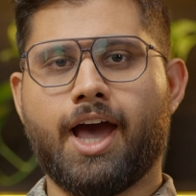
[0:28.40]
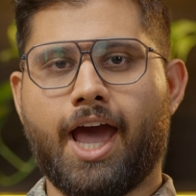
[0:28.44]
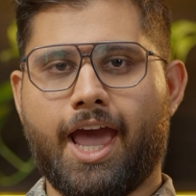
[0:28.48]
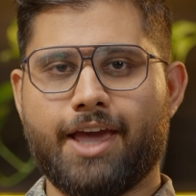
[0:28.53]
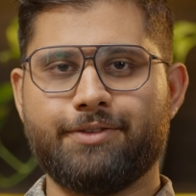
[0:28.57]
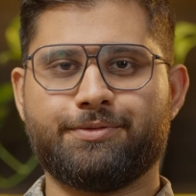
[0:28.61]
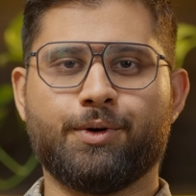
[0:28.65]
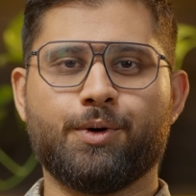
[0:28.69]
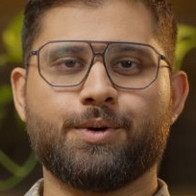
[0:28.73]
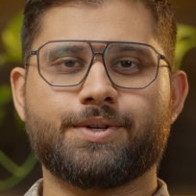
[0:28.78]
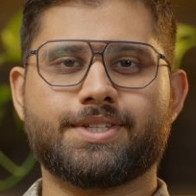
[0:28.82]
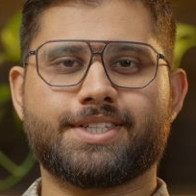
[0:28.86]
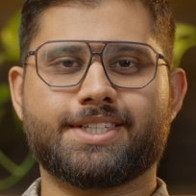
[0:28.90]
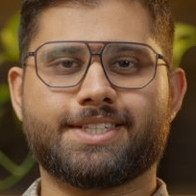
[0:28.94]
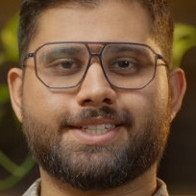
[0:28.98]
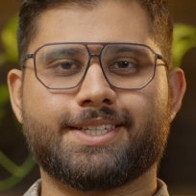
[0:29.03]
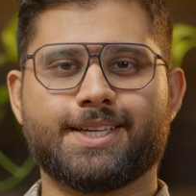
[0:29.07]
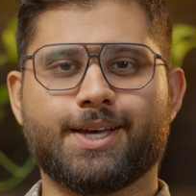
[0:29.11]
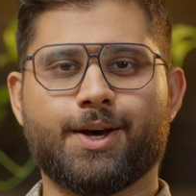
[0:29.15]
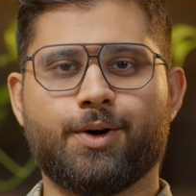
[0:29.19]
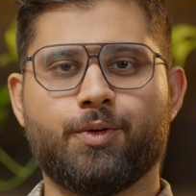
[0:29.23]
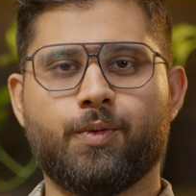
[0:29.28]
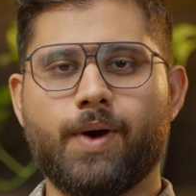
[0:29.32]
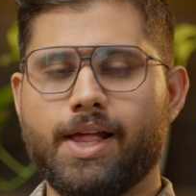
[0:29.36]
Hi
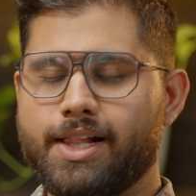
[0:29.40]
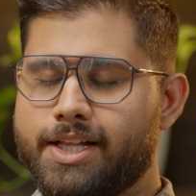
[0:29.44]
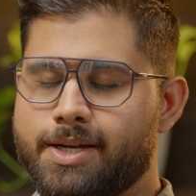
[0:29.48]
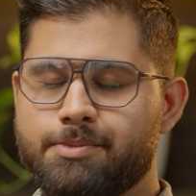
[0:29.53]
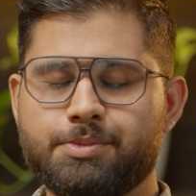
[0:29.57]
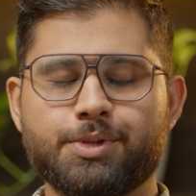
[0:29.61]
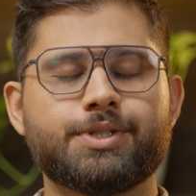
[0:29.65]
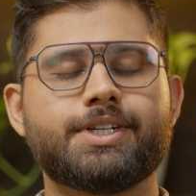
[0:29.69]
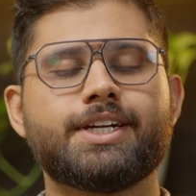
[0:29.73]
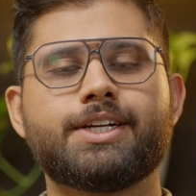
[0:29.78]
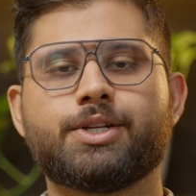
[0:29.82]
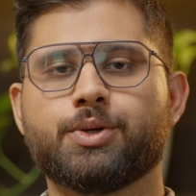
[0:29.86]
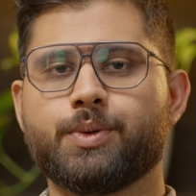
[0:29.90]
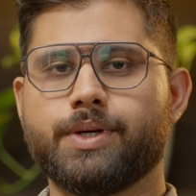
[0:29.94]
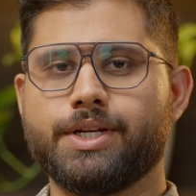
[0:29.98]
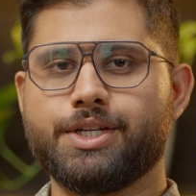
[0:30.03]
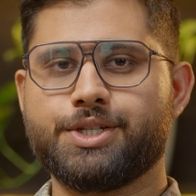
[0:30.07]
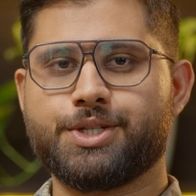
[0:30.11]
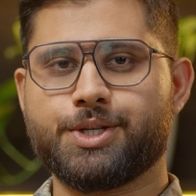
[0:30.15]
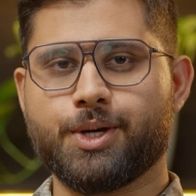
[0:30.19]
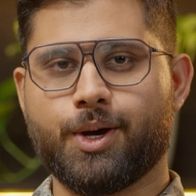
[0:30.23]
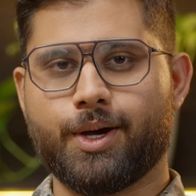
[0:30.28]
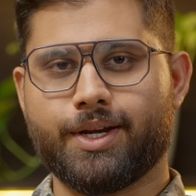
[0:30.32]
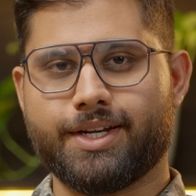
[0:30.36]
folks, welcome to Ditto
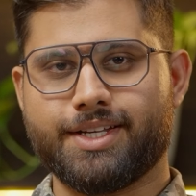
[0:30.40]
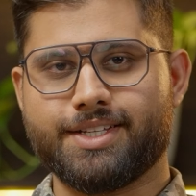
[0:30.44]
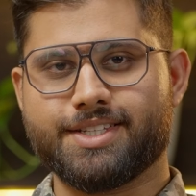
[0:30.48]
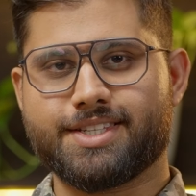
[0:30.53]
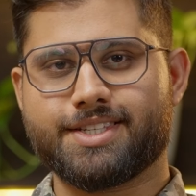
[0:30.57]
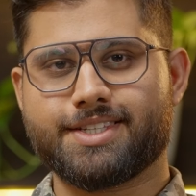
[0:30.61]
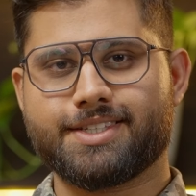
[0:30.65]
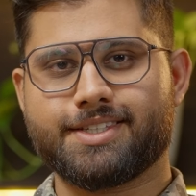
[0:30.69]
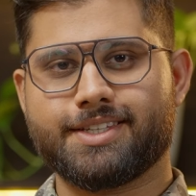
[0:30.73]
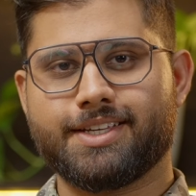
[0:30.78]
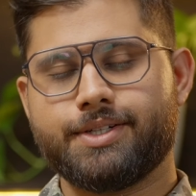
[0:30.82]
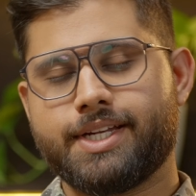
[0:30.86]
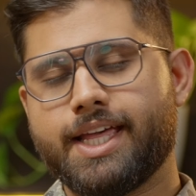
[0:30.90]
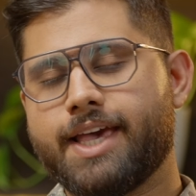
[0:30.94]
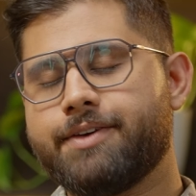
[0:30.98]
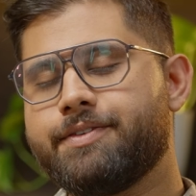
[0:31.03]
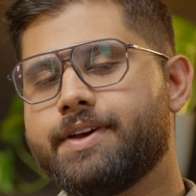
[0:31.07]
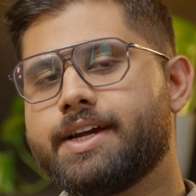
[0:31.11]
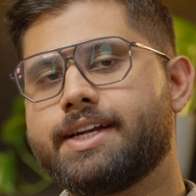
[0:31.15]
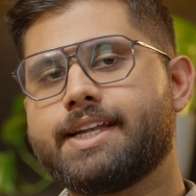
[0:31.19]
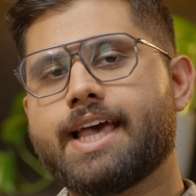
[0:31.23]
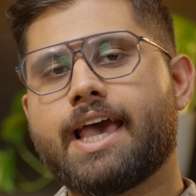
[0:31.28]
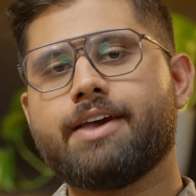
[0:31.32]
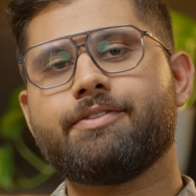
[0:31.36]
Insurance. Today
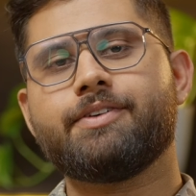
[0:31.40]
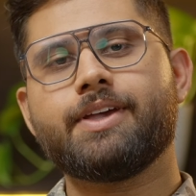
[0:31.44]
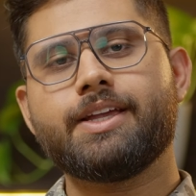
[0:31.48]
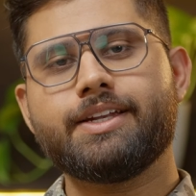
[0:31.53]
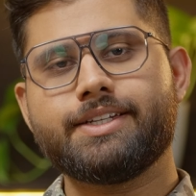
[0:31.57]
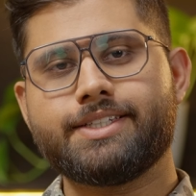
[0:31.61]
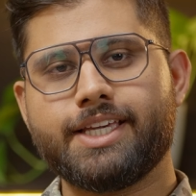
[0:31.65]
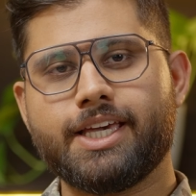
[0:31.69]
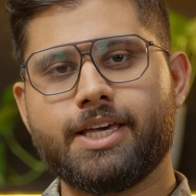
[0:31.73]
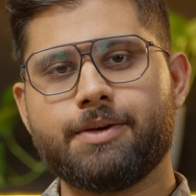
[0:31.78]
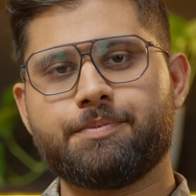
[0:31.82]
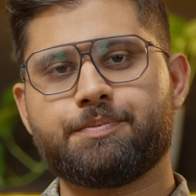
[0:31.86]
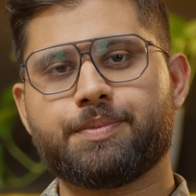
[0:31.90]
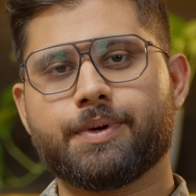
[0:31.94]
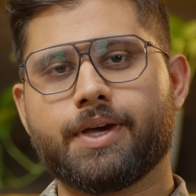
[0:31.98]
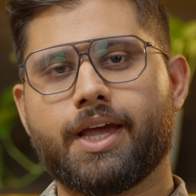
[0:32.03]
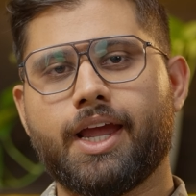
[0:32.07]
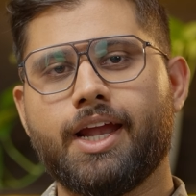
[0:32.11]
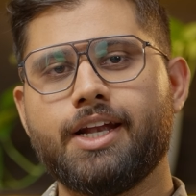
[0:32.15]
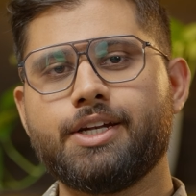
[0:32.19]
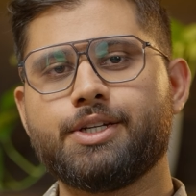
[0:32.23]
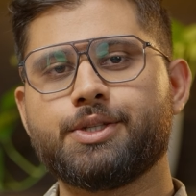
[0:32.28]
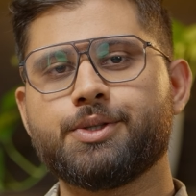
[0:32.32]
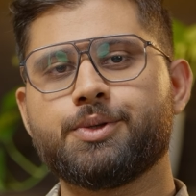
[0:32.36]
we are diving deep
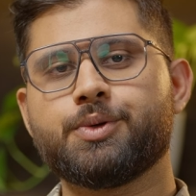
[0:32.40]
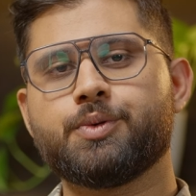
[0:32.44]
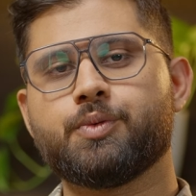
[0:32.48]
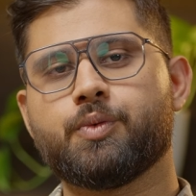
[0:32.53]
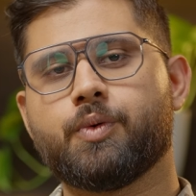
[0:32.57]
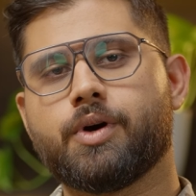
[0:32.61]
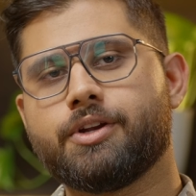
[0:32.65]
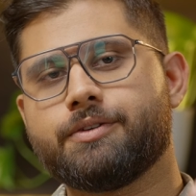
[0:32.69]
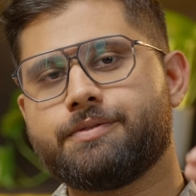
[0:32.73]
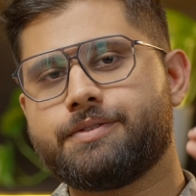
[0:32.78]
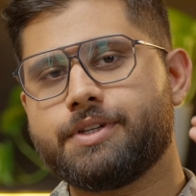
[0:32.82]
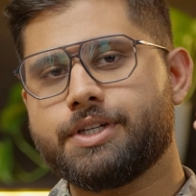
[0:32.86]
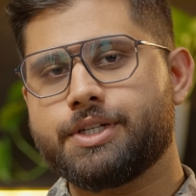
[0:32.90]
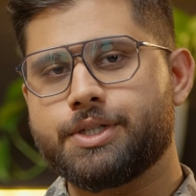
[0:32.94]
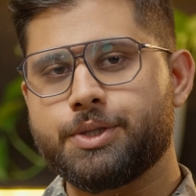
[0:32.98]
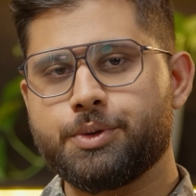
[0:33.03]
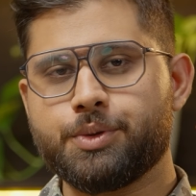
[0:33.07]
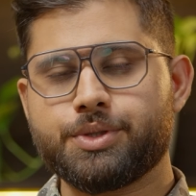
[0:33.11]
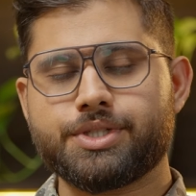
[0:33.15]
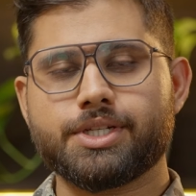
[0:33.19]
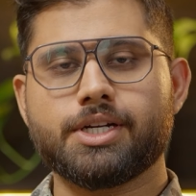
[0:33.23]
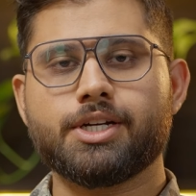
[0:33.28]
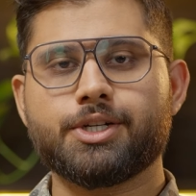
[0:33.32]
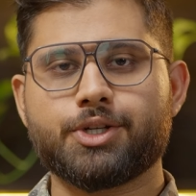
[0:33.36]
into one of the
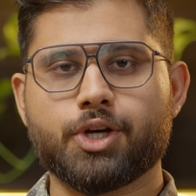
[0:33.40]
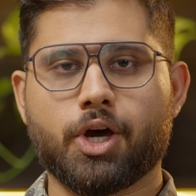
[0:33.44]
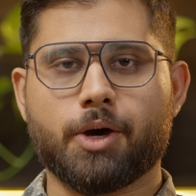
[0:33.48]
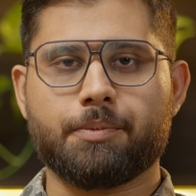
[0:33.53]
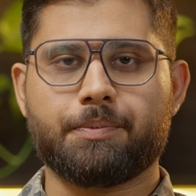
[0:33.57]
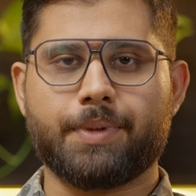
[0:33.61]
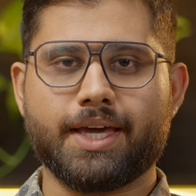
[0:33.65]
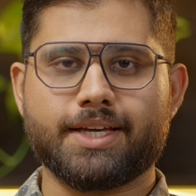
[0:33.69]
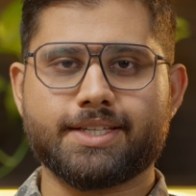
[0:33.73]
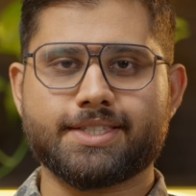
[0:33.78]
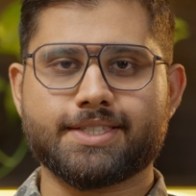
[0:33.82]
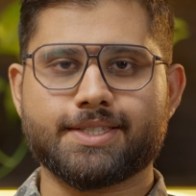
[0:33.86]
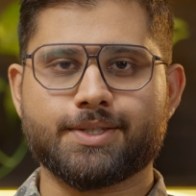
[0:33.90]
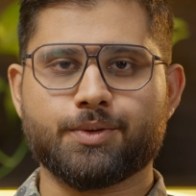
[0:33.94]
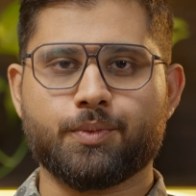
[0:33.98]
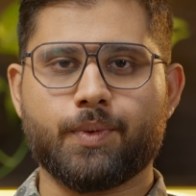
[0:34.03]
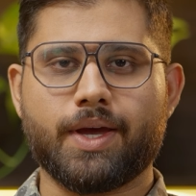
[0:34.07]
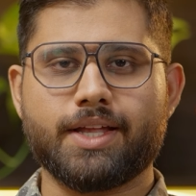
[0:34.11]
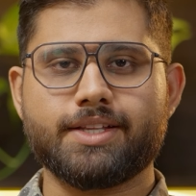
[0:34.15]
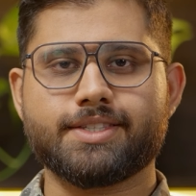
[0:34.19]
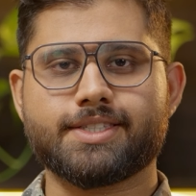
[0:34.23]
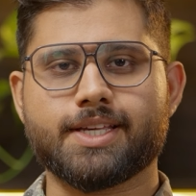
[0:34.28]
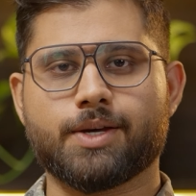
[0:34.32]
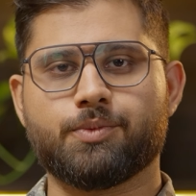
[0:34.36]
crucial topics
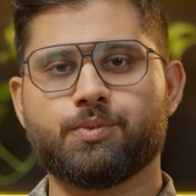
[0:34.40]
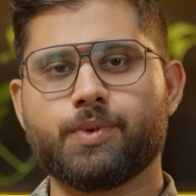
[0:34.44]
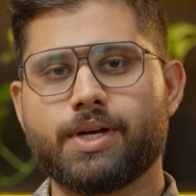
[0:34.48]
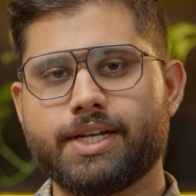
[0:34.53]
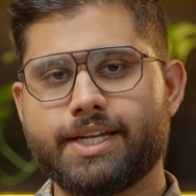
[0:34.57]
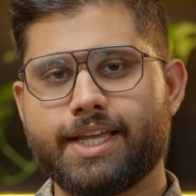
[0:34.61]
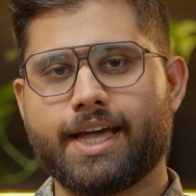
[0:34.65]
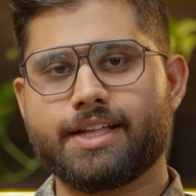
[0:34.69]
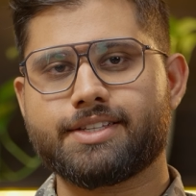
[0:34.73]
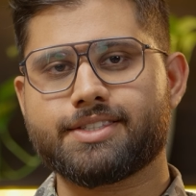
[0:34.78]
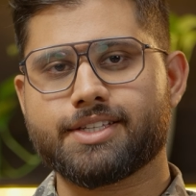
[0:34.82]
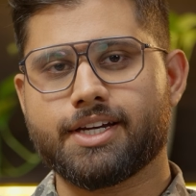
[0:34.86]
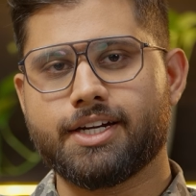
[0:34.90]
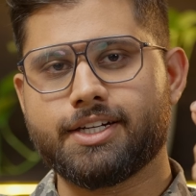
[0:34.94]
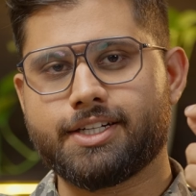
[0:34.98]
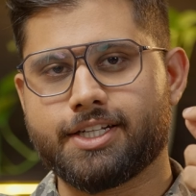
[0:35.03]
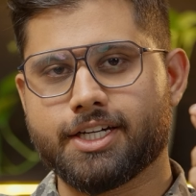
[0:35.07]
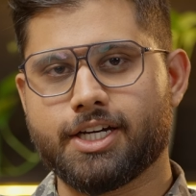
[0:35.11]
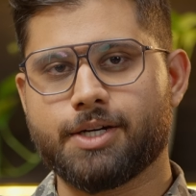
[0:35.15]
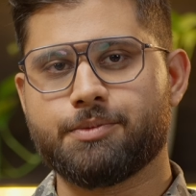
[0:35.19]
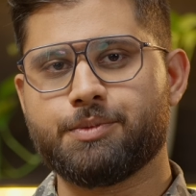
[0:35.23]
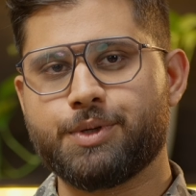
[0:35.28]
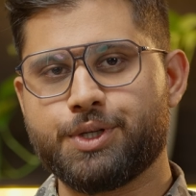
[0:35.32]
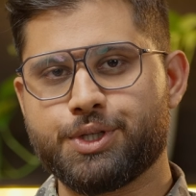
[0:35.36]
when someone gets a
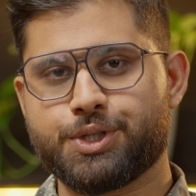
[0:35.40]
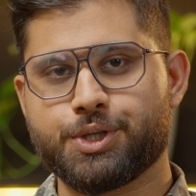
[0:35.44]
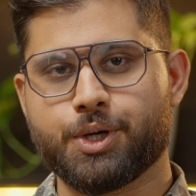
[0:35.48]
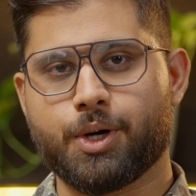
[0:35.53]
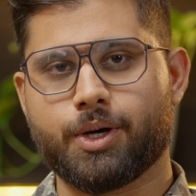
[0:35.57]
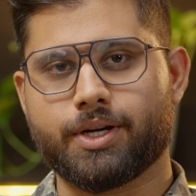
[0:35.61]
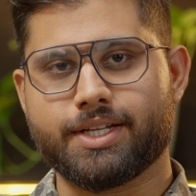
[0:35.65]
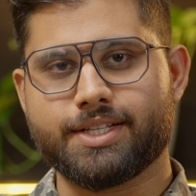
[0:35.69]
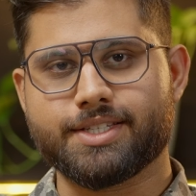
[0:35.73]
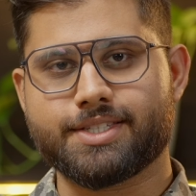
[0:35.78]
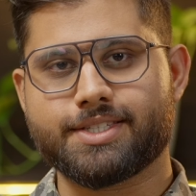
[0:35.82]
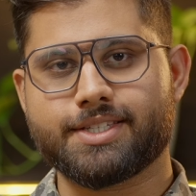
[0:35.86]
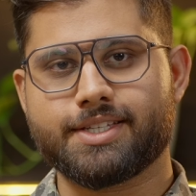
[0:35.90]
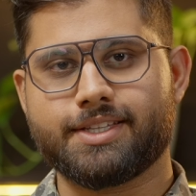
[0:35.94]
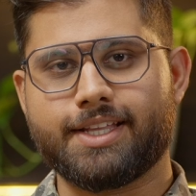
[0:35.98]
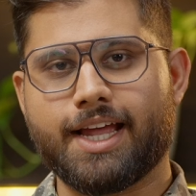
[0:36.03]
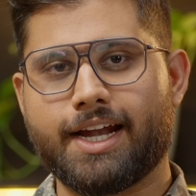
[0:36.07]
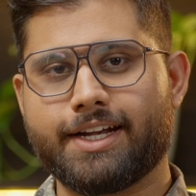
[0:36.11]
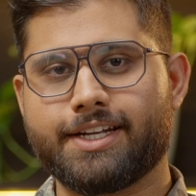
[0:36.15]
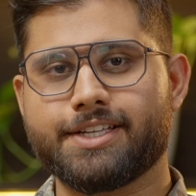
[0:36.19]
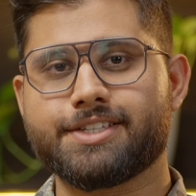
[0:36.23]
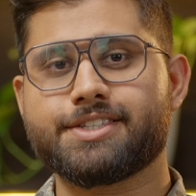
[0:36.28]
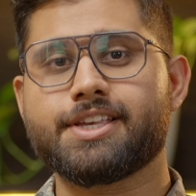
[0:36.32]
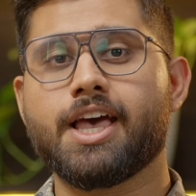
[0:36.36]
term insurance,
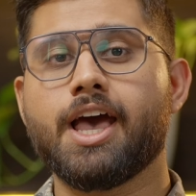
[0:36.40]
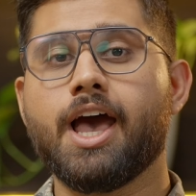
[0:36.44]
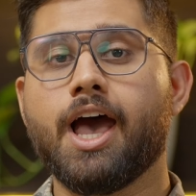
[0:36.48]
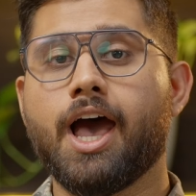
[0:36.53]
that is